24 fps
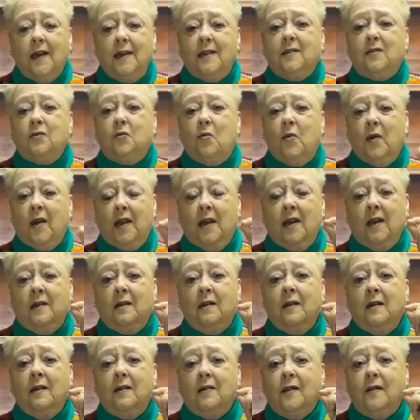is
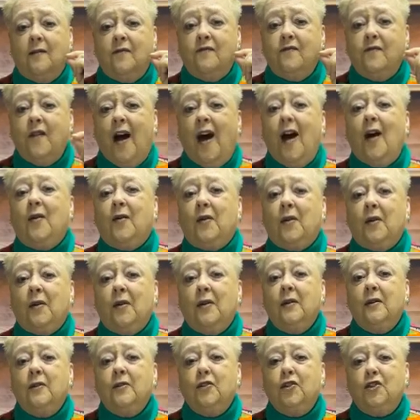when the
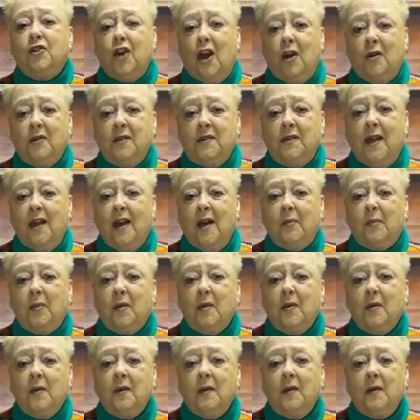Father shows up.
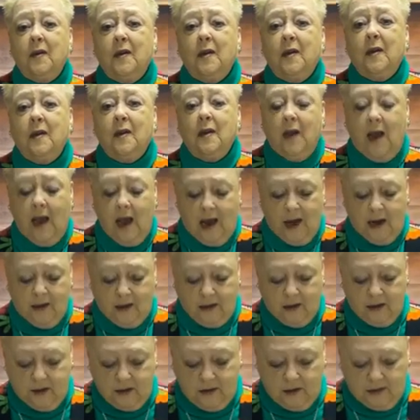
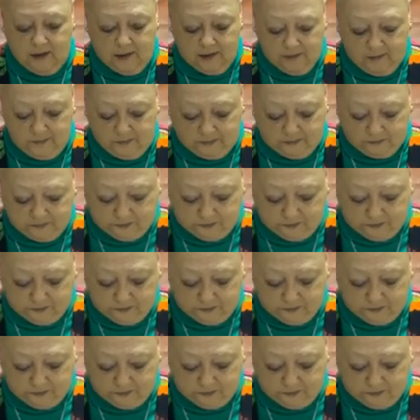Hallelujah.